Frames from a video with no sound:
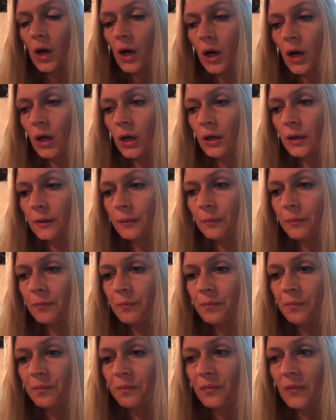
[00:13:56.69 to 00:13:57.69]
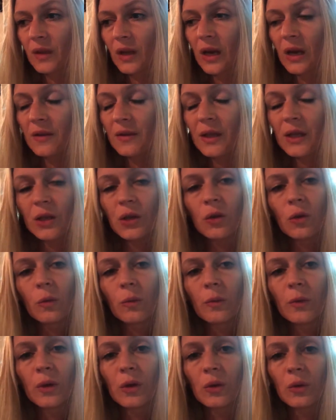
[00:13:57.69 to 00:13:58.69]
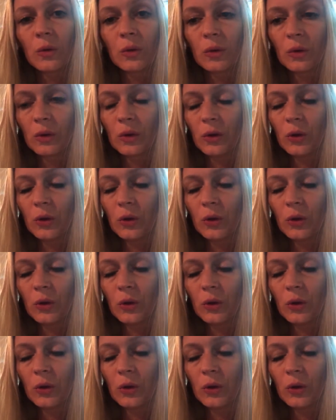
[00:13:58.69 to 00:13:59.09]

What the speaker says: And then you'll